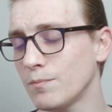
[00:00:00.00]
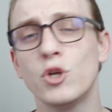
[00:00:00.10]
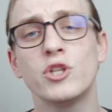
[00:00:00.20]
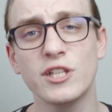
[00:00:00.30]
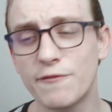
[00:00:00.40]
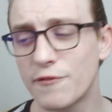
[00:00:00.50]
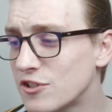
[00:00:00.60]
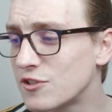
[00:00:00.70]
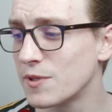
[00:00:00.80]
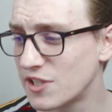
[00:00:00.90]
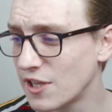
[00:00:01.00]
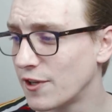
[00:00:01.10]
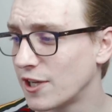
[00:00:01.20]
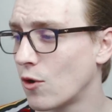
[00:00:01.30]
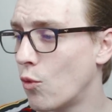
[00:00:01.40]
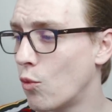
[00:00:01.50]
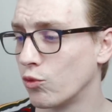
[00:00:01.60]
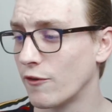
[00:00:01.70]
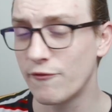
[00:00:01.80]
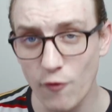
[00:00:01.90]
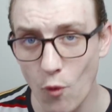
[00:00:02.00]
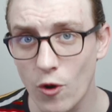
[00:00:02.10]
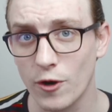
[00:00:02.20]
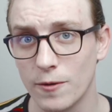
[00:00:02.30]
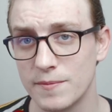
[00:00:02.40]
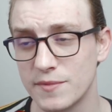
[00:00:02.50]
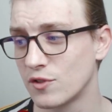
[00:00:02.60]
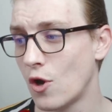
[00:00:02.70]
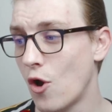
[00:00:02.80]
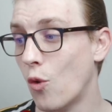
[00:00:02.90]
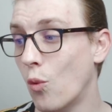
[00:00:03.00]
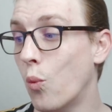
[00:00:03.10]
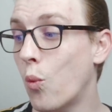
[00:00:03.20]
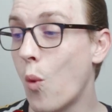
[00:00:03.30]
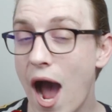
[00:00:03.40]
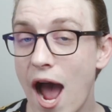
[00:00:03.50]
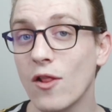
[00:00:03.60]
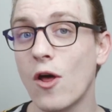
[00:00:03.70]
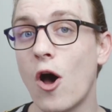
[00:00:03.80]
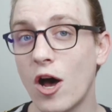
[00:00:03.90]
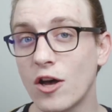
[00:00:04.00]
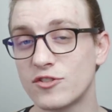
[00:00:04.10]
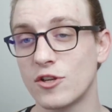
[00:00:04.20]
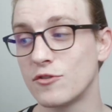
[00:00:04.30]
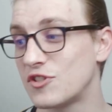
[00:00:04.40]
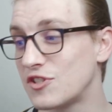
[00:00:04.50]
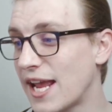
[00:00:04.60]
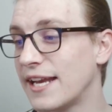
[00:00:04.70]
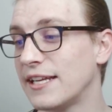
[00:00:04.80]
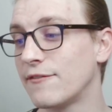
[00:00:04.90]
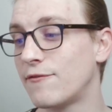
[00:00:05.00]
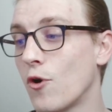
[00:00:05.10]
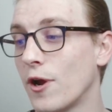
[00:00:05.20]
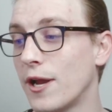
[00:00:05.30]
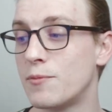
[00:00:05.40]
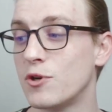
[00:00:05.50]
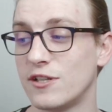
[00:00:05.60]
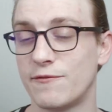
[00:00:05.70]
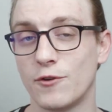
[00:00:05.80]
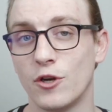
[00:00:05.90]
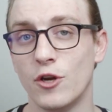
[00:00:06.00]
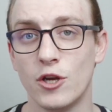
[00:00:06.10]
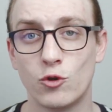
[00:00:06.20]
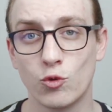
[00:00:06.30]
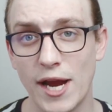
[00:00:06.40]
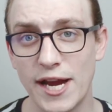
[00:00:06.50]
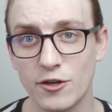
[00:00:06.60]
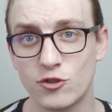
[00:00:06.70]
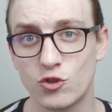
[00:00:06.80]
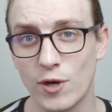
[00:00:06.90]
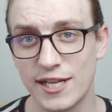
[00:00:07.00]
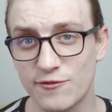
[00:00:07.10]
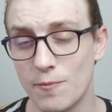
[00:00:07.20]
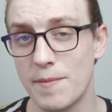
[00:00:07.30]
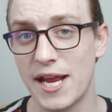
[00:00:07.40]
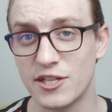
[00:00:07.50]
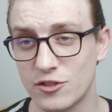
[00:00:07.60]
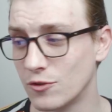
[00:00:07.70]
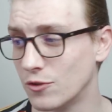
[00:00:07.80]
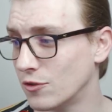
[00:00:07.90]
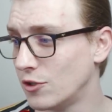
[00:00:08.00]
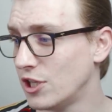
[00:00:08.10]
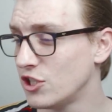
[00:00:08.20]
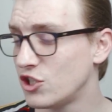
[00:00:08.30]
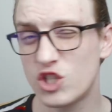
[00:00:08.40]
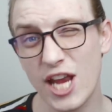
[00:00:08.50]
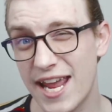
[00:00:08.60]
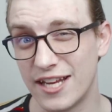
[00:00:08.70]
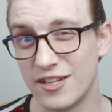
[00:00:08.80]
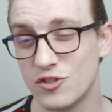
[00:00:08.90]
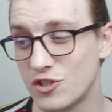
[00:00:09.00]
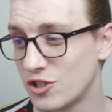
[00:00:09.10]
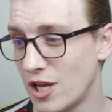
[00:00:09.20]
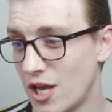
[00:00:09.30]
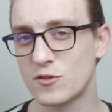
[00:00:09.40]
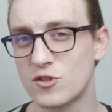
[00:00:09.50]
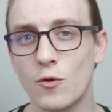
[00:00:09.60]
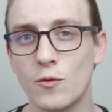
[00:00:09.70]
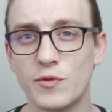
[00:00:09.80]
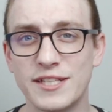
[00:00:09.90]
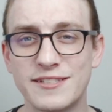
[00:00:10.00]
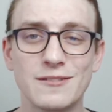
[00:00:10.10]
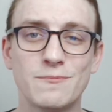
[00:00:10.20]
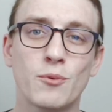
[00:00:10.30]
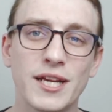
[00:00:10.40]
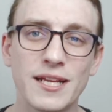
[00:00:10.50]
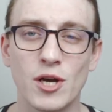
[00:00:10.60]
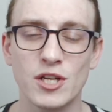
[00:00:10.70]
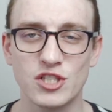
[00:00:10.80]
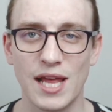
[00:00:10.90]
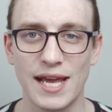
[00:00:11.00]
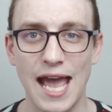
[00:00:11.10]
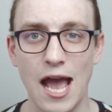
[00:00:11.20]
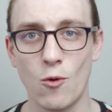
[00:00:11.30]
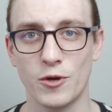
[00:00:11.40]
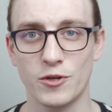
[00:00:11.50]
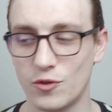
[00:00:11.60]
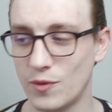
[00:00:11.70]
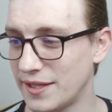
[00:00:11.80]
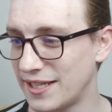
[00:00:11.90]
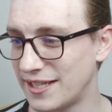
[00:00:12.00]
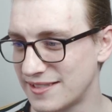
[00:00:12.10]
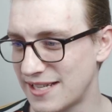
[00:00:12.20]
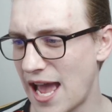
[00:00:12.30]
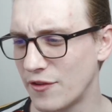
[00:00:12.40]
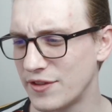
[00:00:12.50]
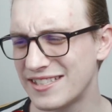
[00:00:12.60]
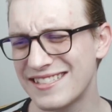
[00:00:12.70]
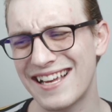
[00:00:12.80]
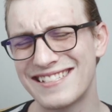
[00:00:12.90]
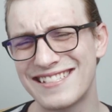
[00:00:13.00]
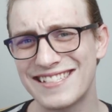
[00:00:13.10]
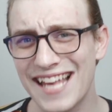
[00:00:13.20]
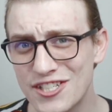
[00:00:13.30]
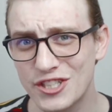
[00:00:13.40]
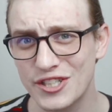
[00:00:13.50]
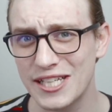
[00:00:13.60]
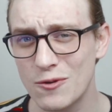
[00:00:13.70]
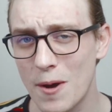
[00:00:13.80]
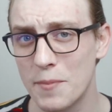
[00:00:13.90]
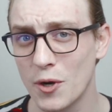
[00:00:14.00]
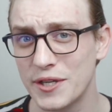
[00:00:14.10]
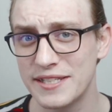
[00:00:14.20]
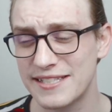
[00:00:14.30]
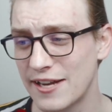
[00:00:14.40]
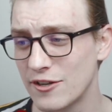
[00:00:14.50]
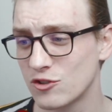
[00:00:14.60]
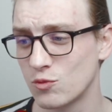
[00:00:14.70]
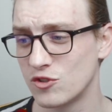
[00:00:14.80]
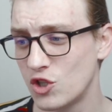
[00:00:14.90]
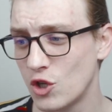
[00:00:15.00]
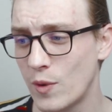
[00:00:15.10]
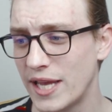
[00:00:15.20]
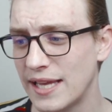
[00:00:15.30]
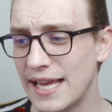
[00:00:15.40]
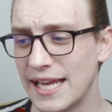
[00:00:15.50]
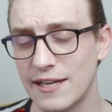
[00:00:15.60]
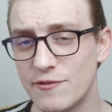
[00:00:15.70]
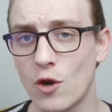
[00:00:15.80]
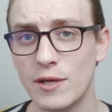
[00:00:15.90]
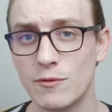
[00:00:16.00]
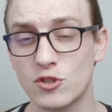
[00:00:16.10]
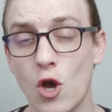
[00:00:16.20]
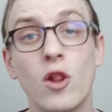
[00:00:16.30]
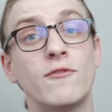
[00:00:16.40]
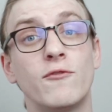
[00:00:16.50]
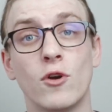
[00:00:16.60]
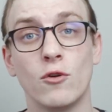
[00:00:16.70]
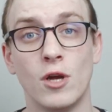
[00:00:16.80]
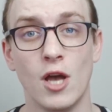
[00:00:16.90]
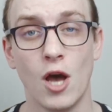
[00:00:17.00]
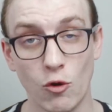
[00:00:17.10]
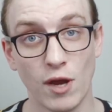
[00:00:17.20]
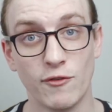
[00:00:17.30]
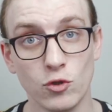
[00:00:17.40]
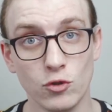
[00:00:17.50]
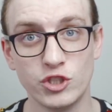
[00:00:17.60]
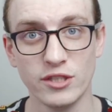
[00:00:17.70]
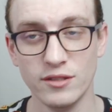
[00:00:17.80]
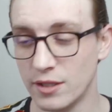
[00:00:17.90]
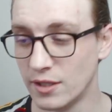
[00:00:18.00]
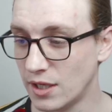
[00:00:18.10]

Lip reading: pushing for specific reforms while also standing for and pushing for greater transformational change. So this is pretty much like how we're doing things now. This is essentially what Bernie Sanders was doing, even though he was calling for a revolution.